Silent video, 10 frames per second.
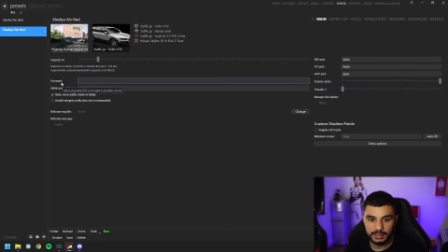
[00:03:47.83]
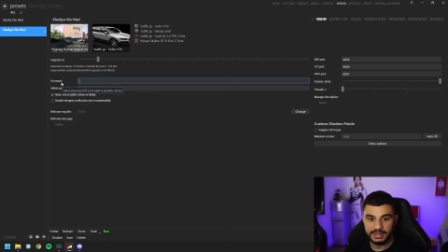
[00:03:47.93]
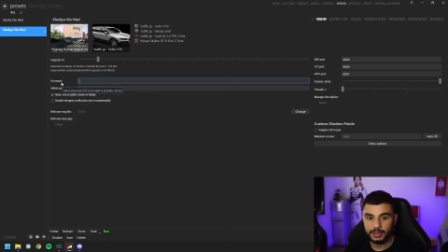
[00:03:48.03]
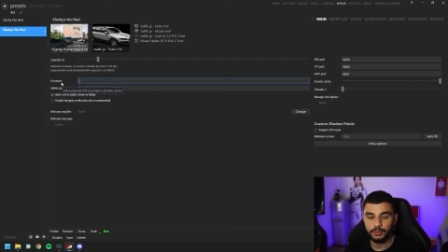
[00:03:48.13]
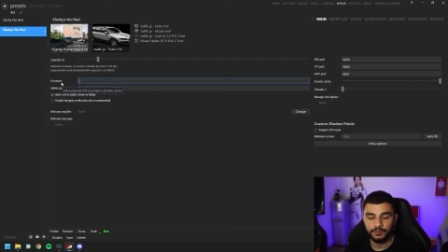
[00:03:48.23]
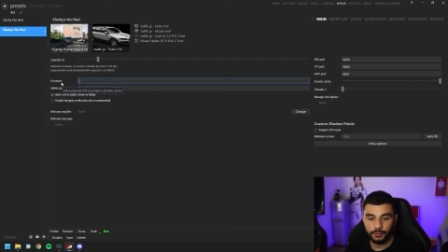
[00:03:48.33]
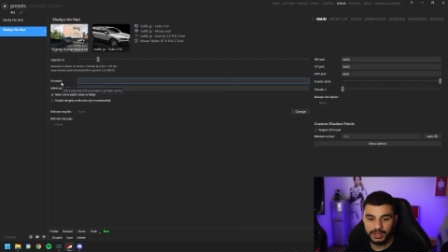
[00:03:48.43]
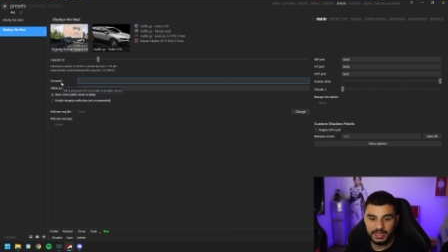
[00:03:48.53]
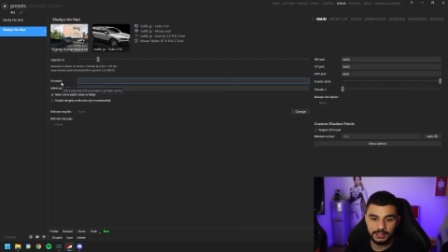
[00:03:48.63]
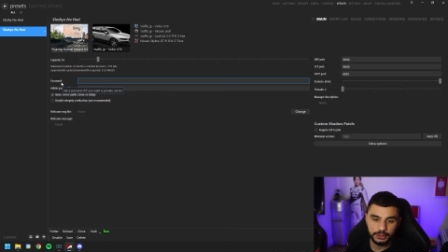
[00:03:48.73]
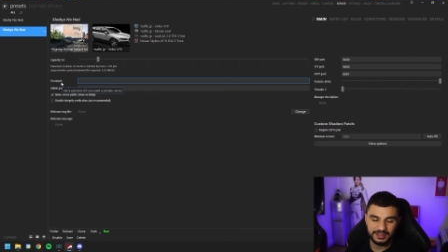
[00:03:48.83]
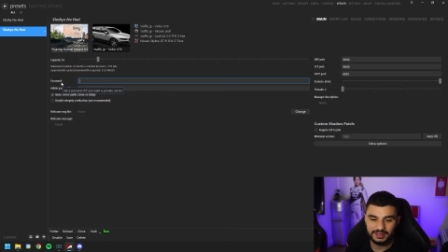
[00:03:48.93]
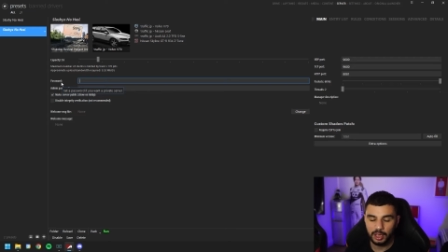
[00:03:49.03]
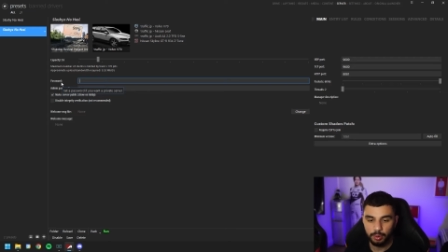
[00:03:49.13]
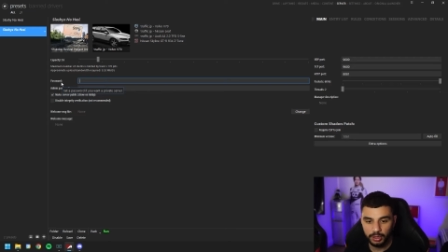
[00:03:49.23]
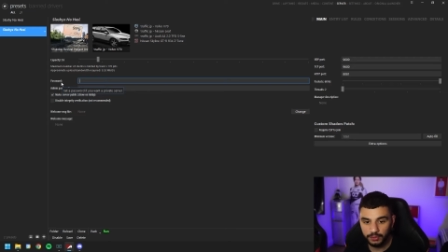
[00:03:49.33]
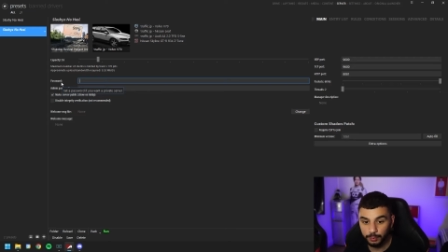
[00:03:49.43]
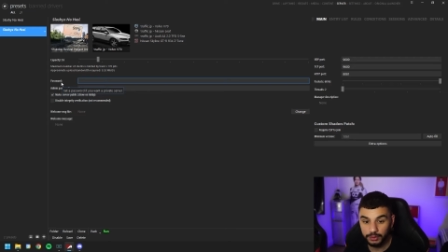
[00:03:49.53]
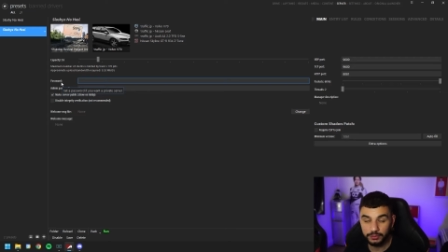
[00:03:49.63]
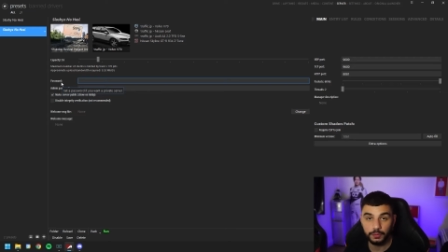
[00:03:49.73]
Now, from here, you can set a
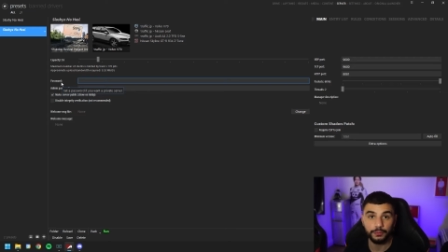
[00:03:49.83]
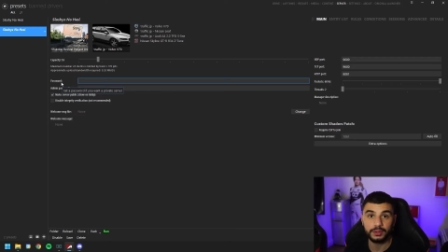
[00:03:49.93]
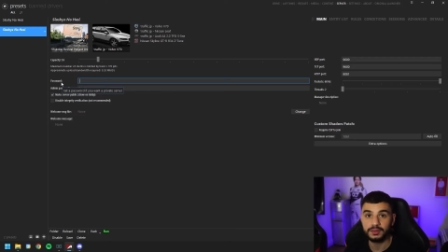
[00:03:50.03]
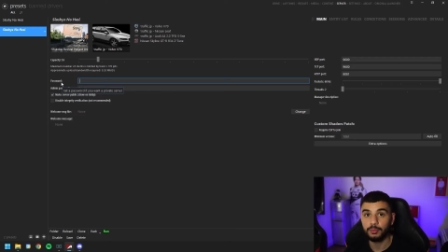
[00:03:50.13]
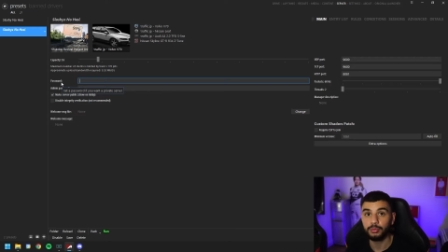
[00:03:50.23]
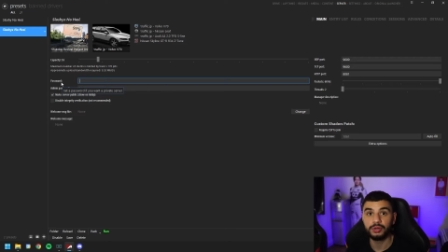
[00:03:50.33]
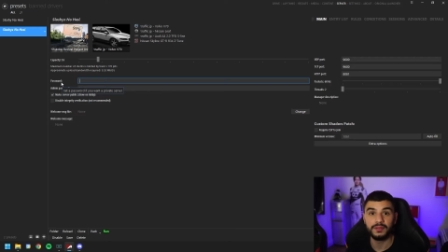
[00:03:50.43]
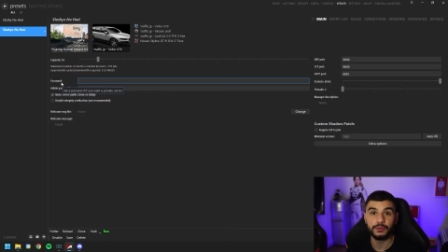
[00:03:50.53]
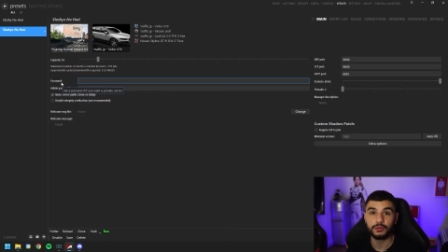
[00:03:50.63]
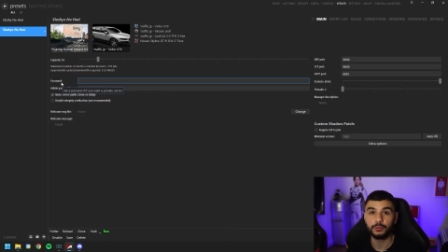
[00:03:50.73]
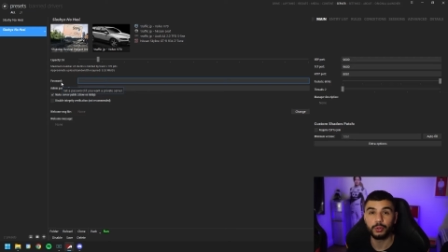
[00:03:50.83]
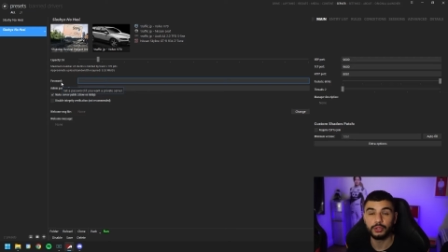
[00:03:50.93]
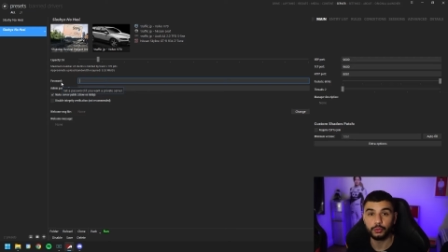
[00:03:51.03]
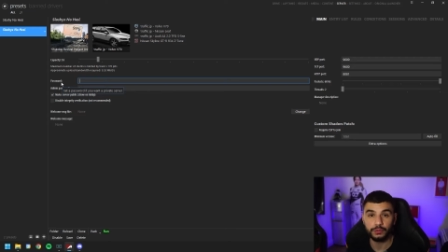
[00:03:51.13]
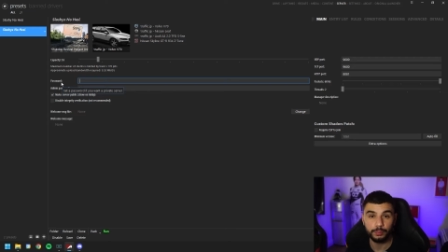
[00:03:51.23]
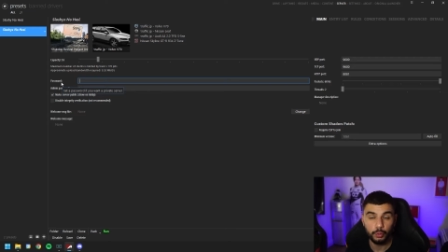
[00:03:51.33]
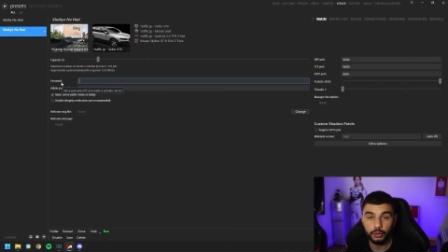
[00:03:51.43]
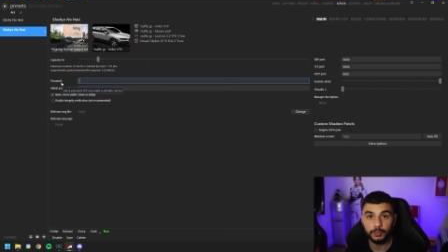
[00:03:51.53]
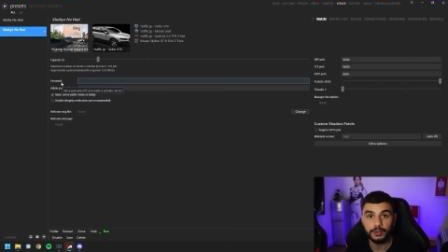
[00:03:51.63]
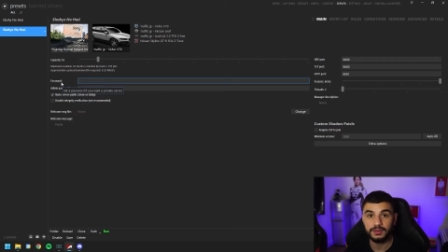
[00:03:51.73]
password. So for example, if you just want your small
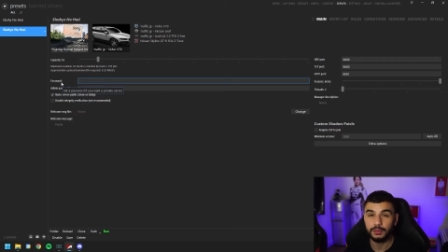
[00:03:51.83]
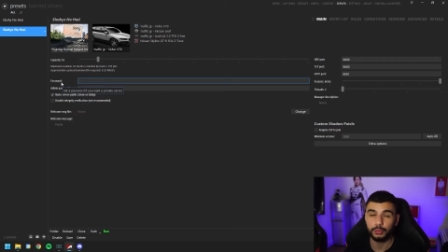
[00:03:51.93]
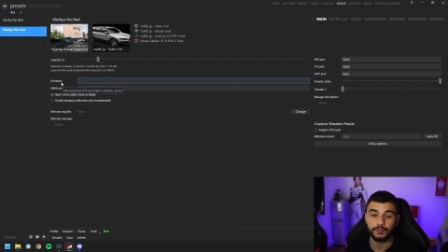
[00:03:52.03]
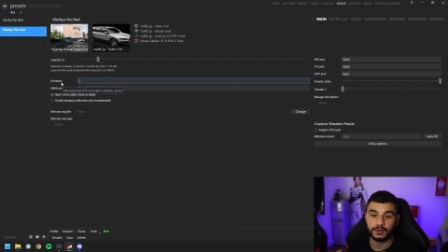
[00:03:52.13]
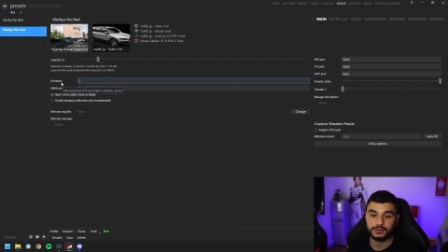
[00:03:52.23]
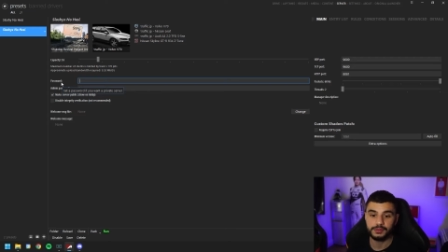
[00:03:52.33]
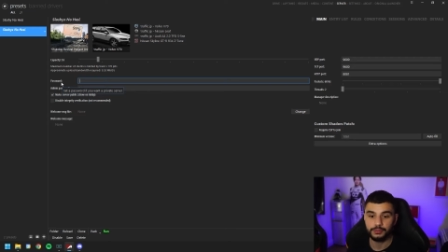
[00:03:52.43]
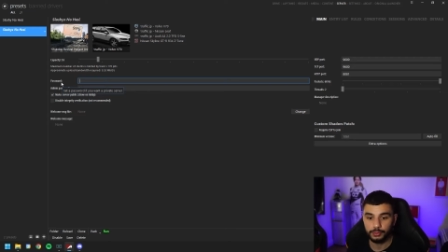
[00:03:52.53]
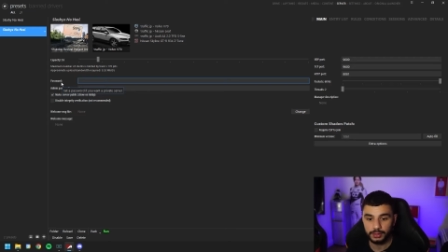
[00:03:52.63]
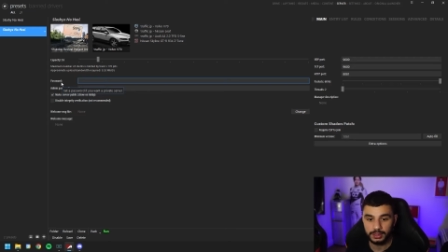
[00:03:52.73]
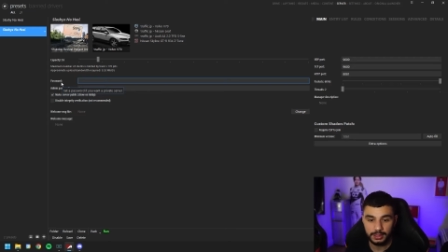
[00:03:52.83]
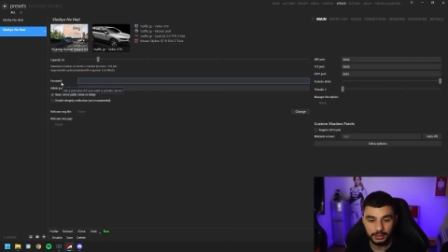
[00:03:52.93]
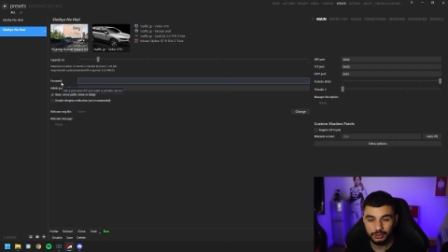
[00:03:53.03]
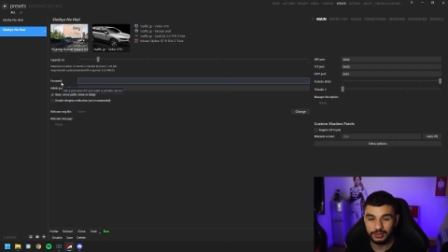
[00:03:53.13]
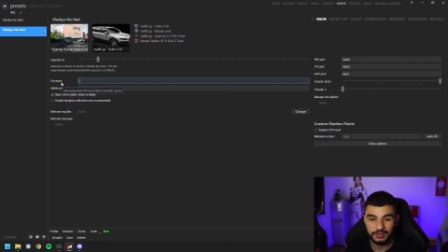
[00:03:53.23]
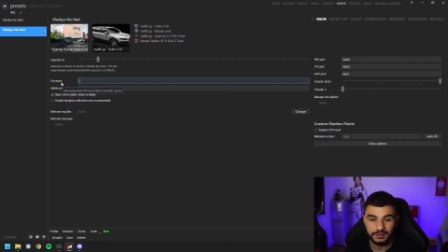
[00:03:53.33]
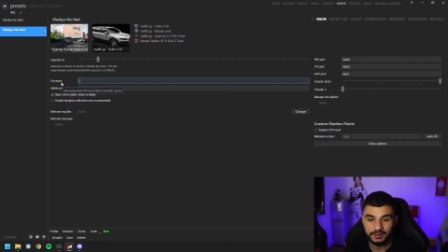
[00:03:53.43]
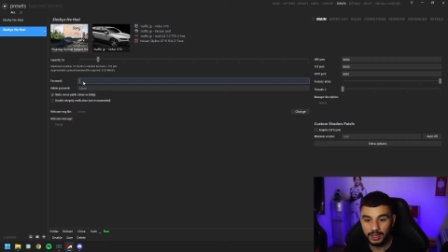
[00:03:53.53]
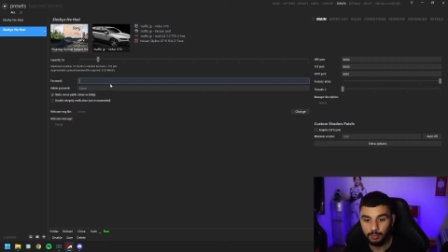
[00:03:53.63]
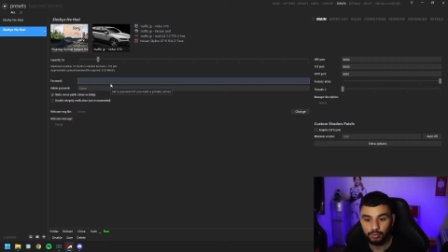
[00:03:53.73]
community or your friends to join, you can just
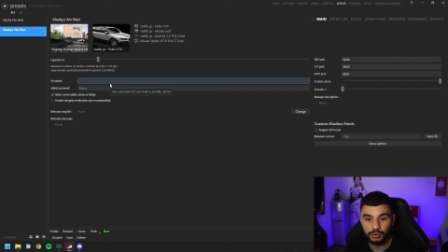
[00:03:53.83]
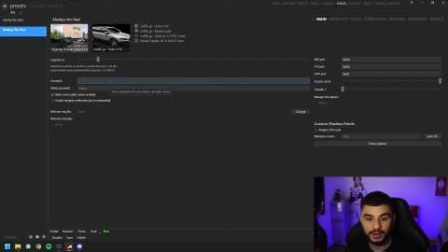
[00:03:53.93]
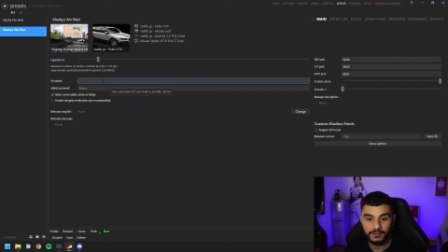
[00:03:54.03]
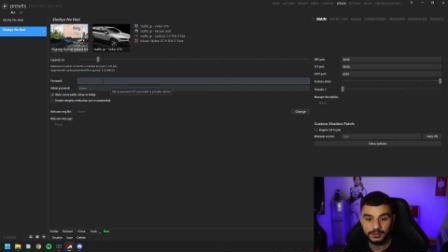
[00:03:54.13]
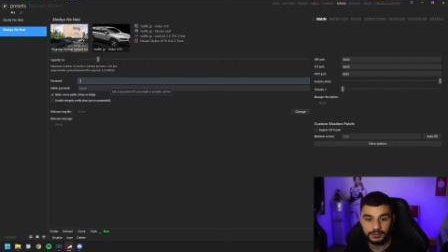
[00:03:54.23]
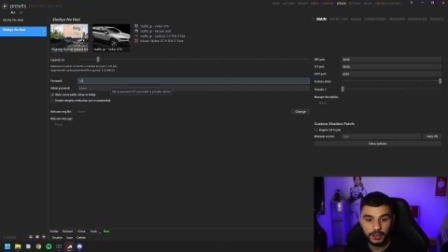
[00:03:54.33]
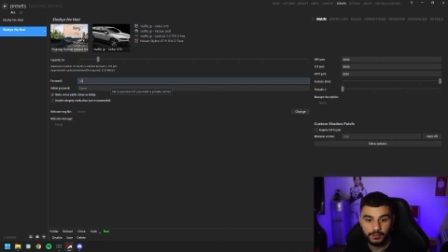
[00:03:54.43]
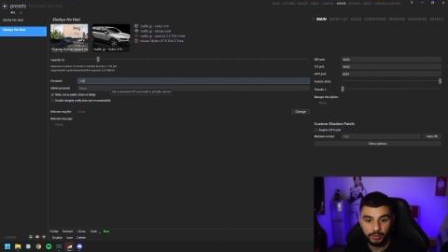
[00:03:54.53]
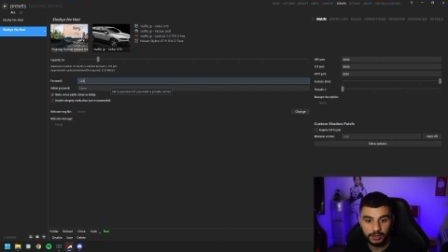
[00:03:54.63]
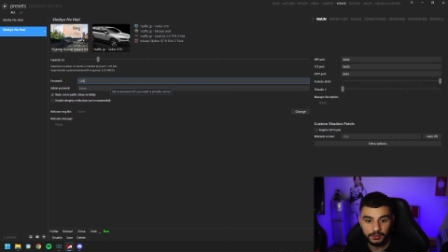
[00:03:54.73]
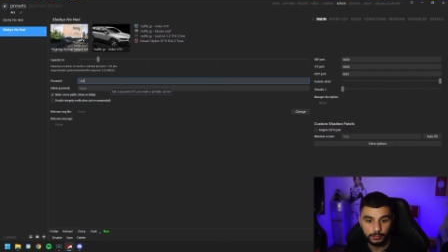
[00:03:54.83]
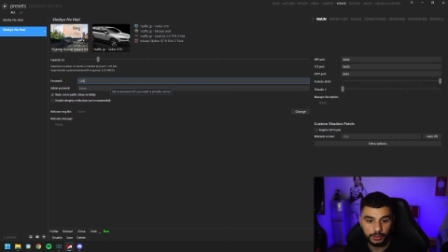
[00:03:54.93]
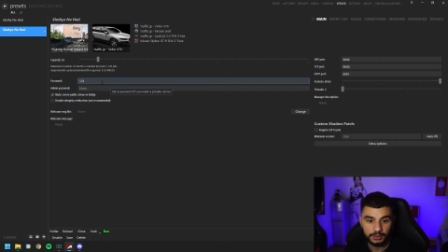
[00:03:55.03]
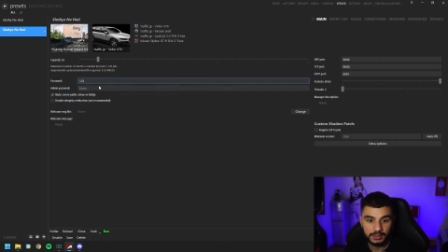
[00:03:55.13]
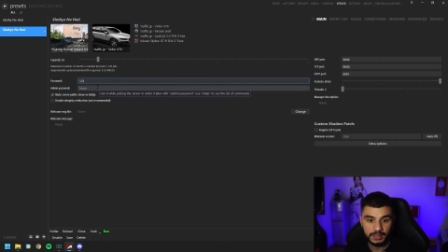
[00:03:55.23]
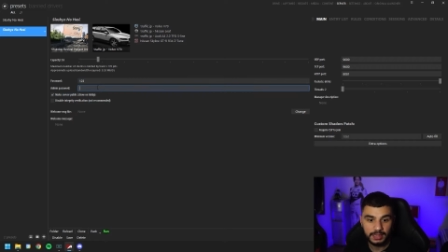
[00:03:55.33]
set a private server password.